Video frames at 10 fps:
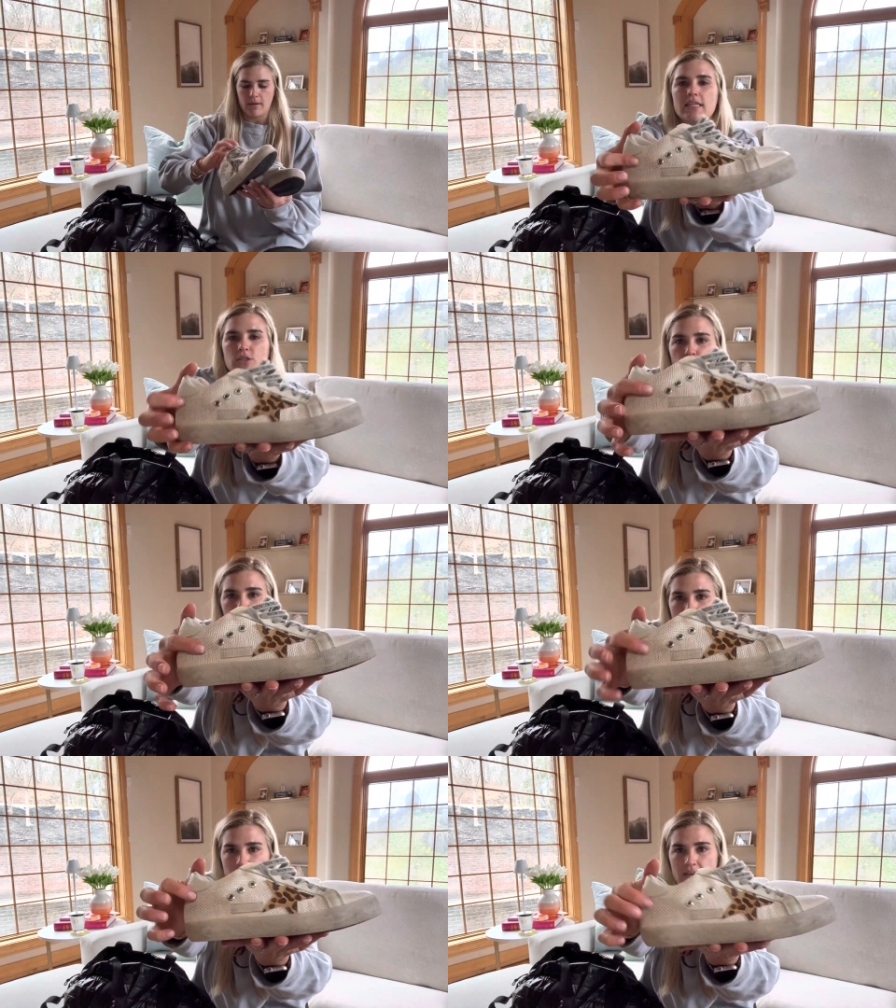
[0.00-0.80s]
This
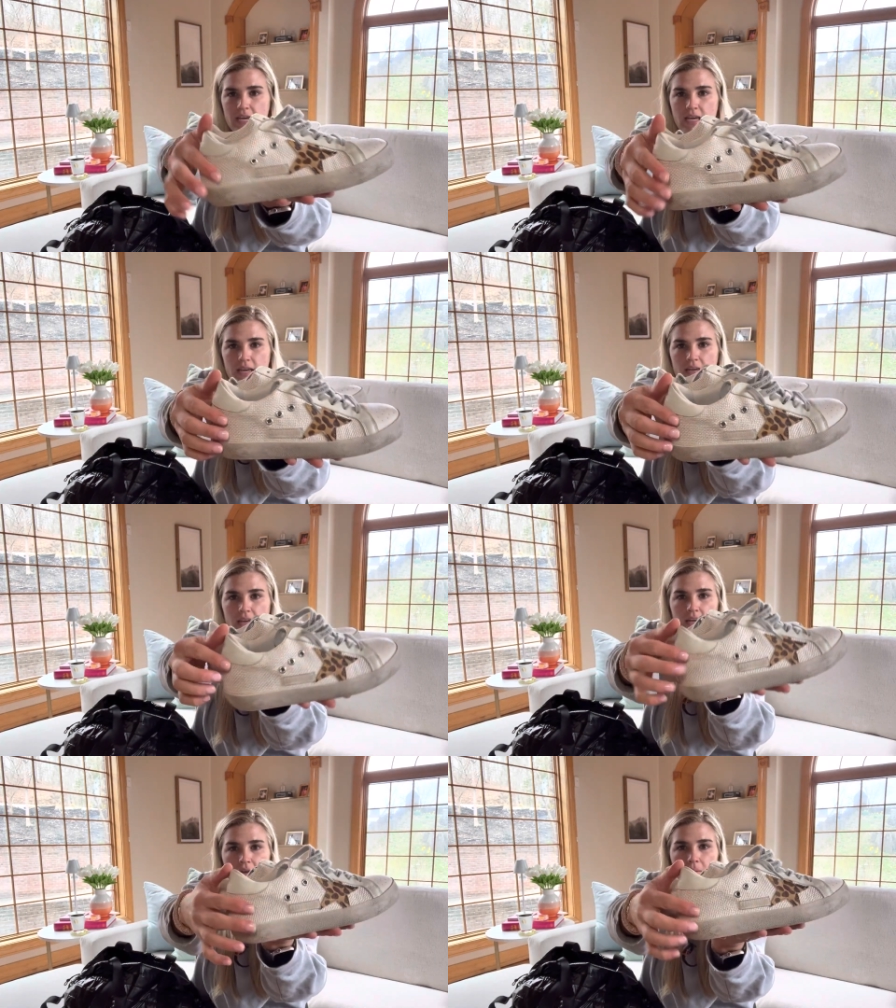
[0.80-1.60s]
weaving
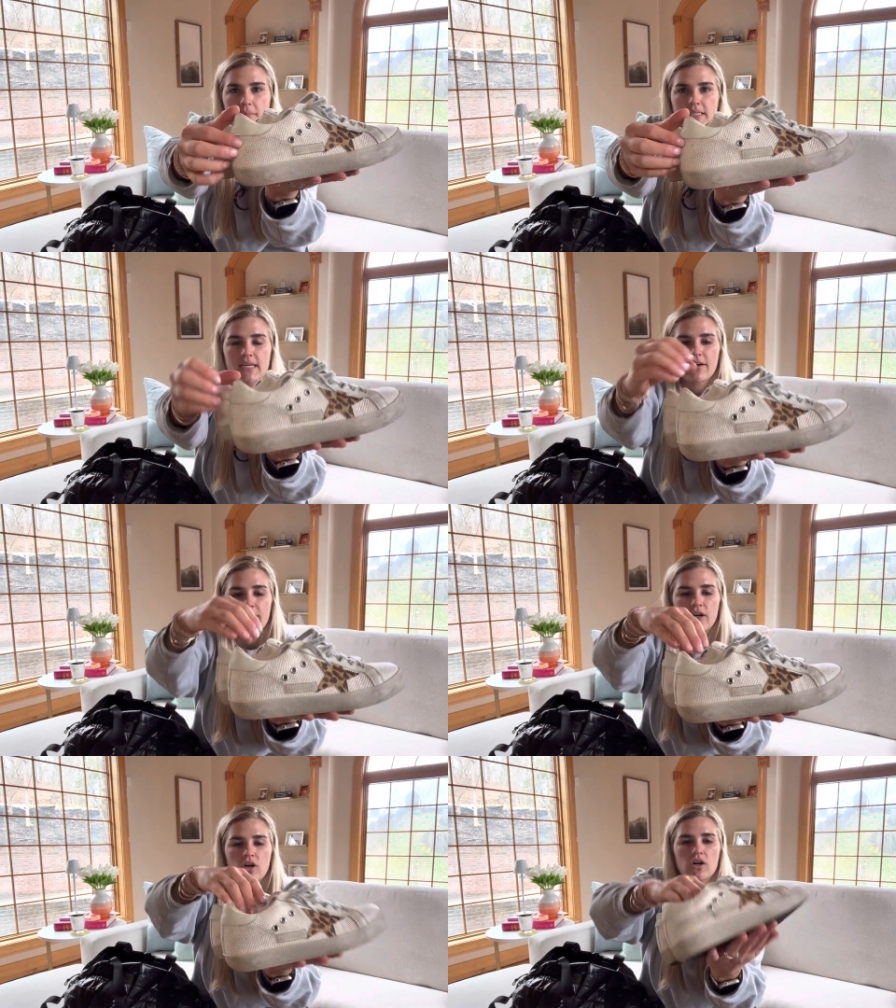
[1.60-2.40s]

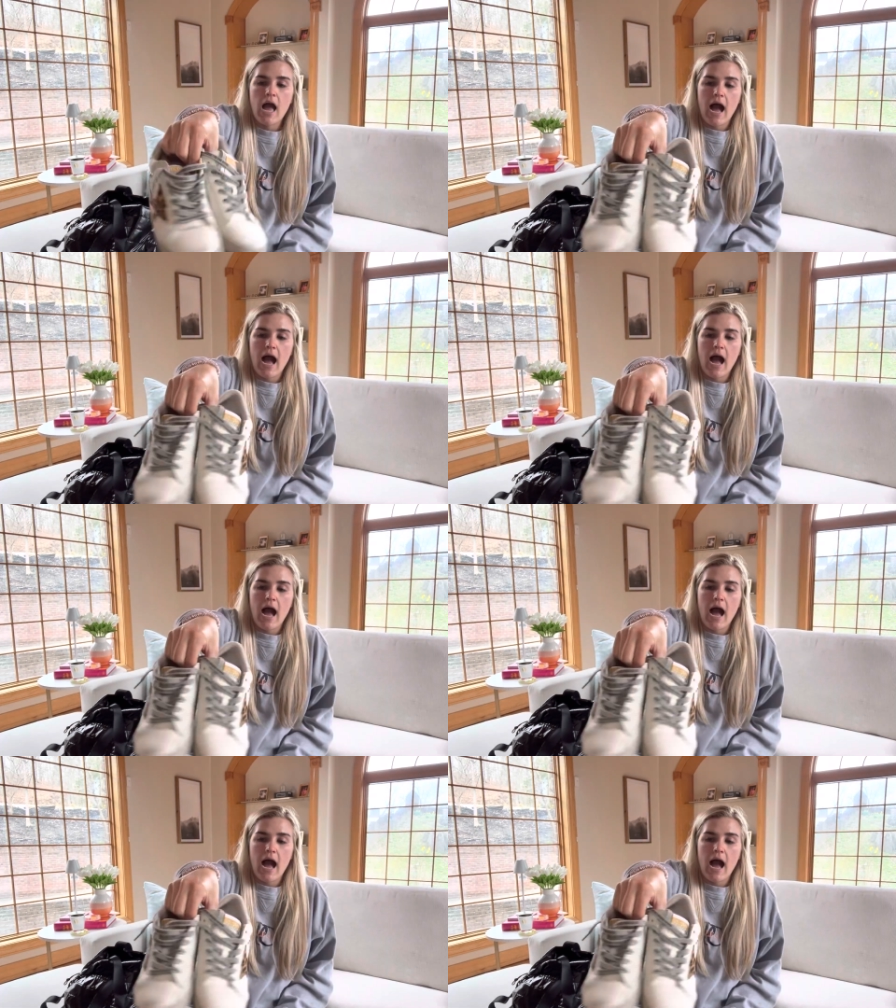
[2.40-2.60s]
material.